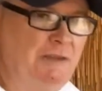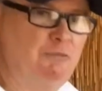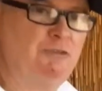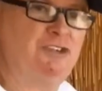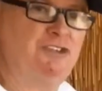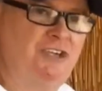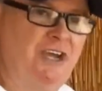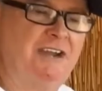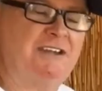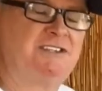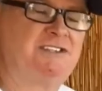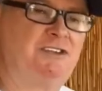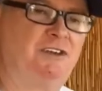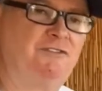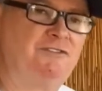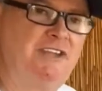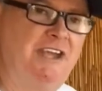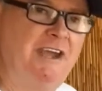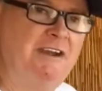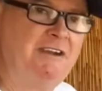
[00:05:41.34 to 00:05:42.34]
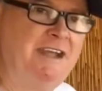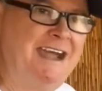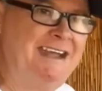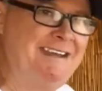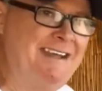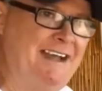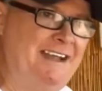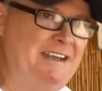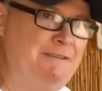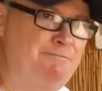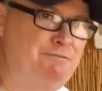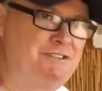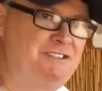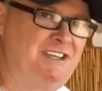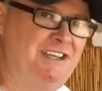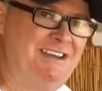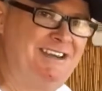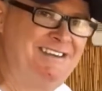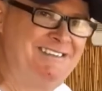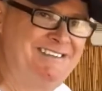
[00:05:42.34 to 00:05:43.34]
would shut itself down at
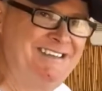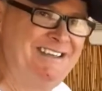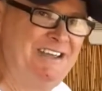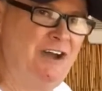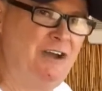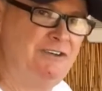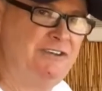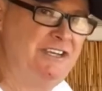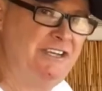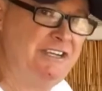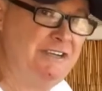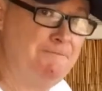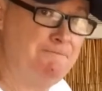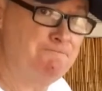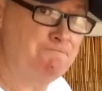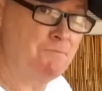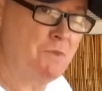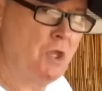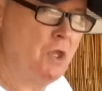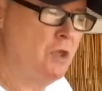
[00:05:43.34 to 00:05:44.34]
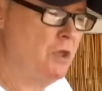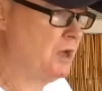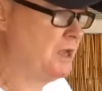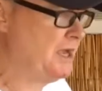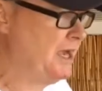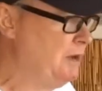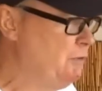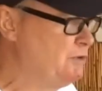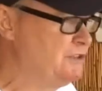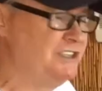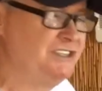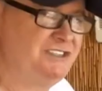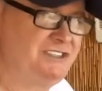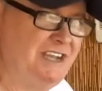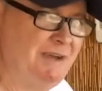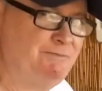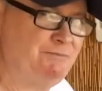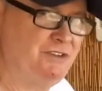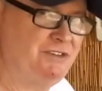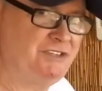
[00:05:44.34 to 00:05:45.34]
80% DOD, okay, which is
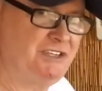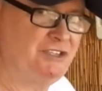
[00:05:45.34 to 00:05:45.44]
depth of